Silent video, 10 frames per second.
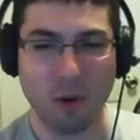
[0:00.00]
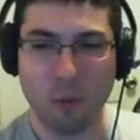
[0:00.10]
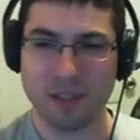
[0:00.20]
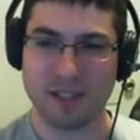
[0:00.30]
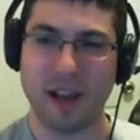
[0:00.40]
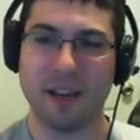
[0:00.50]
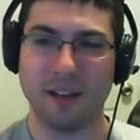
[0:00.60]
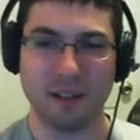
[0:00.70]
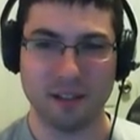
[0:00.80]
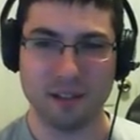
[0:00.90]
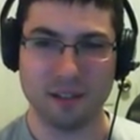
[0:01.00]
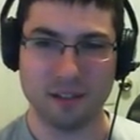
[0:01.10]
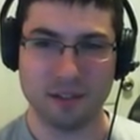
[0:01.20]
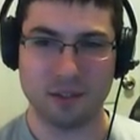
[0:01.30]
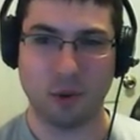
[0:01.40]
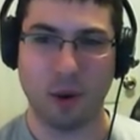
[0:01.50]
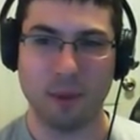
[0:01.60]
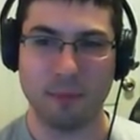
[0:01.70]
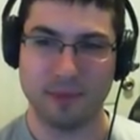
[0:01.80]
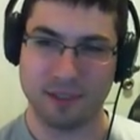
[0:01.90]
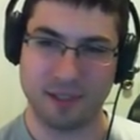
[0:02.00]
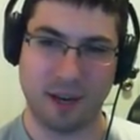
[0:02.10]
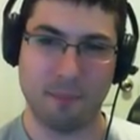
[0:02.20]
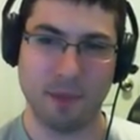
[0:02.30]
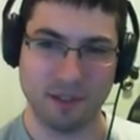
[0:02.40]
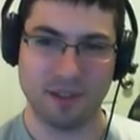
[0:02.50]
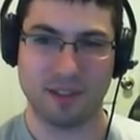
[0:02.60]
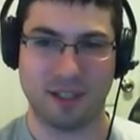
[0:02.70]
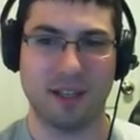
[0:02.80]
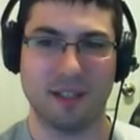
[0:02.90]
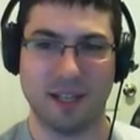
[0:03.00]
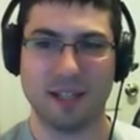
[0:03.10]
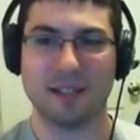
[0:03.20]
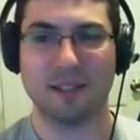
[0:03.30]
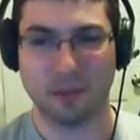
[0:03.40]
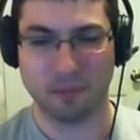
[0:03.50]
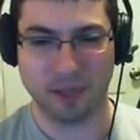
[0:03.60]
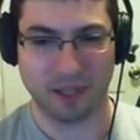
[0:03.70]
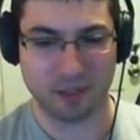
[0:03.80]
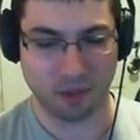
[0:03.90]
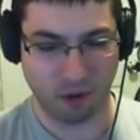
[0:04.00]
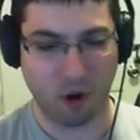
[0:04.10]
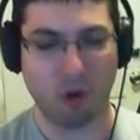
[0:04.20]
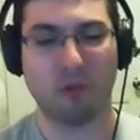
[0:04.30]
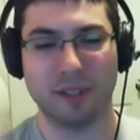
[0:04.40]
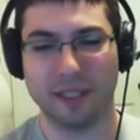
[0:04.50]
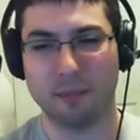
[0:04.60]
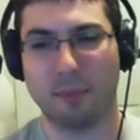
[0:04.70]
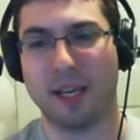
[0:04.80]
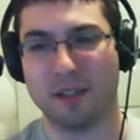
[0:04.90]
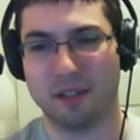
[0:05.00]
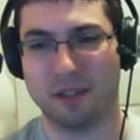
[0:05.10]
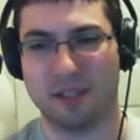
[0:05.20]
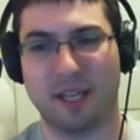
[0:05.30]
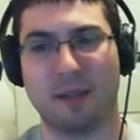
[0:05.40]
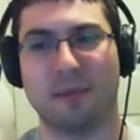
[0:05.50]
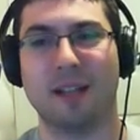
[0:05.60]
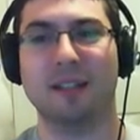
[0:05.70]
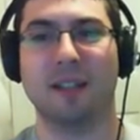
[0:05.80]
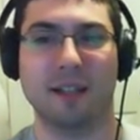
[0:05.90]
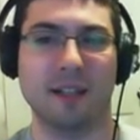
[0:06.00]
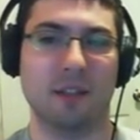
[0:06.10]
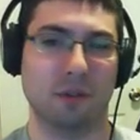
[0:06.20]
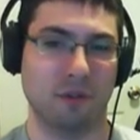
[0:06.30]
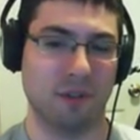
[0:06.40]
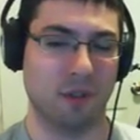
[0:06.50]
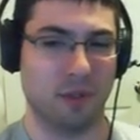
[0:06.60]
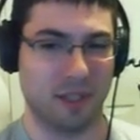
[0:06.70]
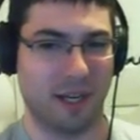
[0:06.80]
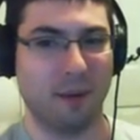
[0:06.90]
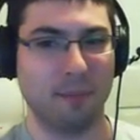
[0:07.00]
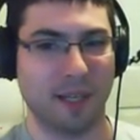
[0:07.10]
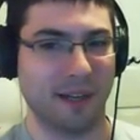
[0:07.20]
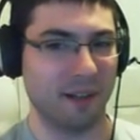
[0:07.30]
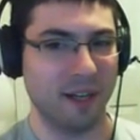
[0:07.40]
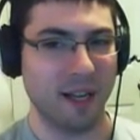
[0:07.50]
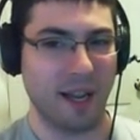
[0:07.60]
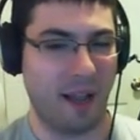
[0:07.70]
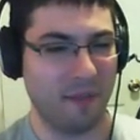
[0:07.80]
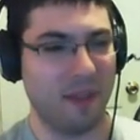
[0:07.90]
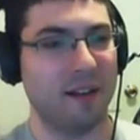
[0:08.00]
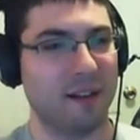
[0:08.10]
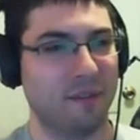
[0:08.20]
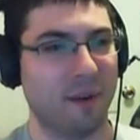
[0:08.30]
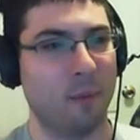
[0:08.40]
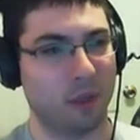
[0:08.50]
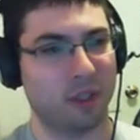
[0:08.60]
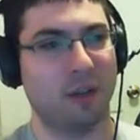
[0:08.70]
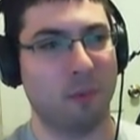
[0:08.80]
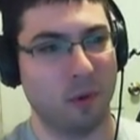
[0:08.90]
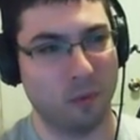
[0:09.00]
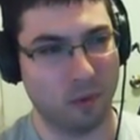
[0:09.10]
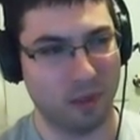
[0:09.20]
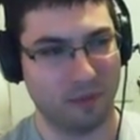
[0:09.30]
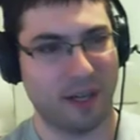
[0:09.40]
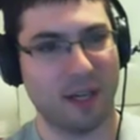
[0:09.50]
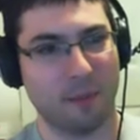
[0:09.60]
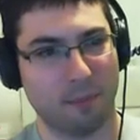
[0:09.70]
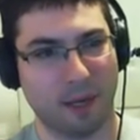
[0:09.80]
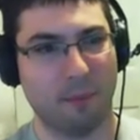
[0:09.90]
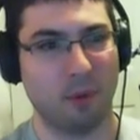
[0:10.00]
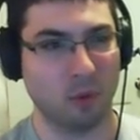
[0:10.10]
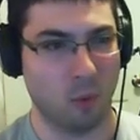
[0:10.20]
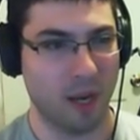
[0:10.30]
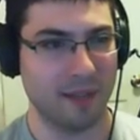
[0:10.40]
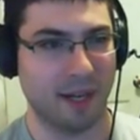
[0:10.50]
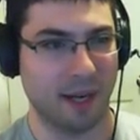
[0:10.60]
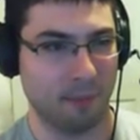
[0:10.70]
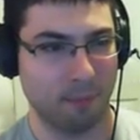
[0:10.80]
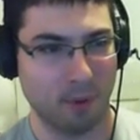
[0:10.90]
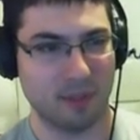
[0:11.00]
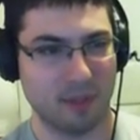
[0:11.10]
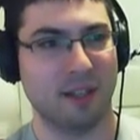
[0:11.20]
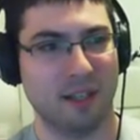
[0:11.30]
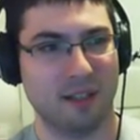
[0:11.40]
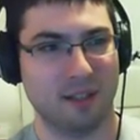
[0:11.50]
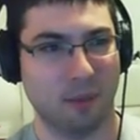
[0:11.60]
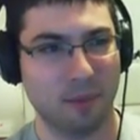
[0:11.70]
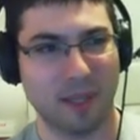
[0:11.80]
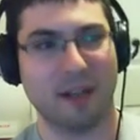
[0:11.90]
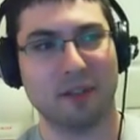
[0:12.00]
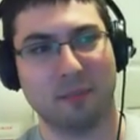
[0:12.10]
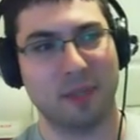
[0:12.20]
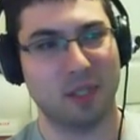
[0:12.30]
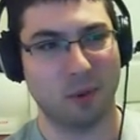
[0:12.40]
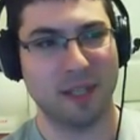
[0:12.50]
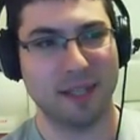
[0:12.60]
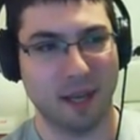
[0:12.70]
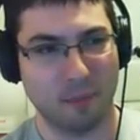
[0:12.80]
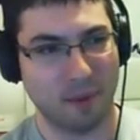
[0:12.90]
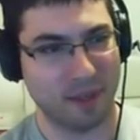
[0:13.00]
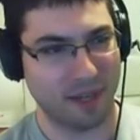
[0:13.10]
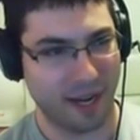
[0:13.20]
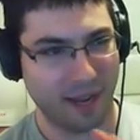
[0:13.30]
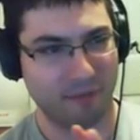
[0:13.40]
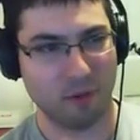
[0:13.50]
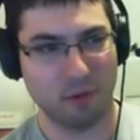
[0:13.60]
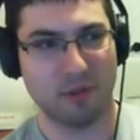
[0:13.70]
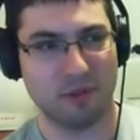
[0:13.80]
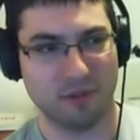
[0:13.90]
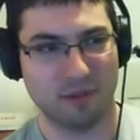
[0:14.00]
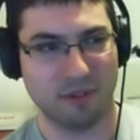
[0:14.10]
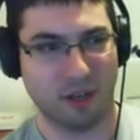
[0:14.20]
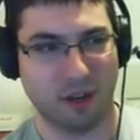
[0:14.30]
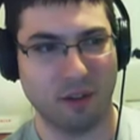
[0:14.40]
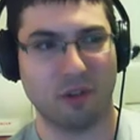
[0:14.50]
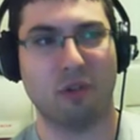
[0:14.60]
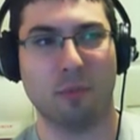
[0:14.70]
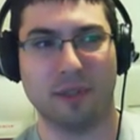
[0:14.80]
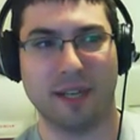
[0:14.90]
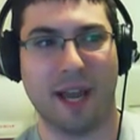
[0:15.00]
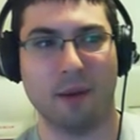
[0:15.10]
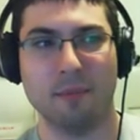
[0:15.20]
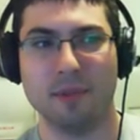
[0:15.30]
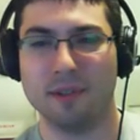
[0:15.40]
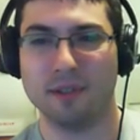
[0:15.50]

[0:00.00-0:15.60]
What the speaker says: one site. So I'm building the site and testing some things, so they're all related pages on the same site that I need to review as I update it. And then if I'm working on more than one, if I end up being pulled away, then I put something else in between them, and then I have another group of tabs